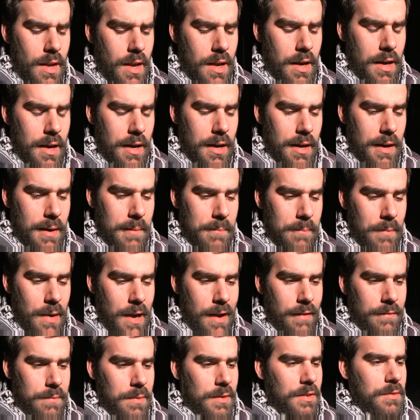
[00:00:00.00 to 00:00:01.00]

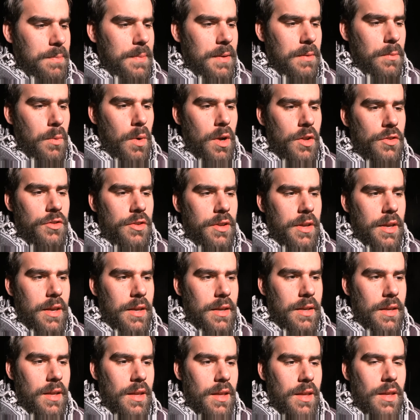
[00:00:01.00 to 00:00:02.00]
I've just been
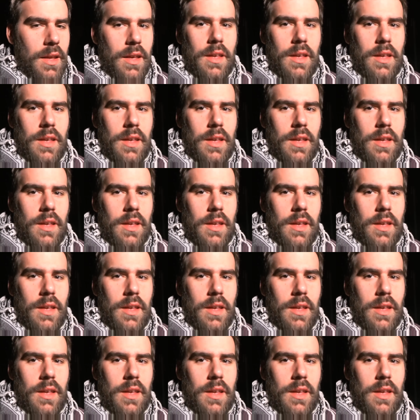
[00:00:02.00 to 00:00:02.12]
watching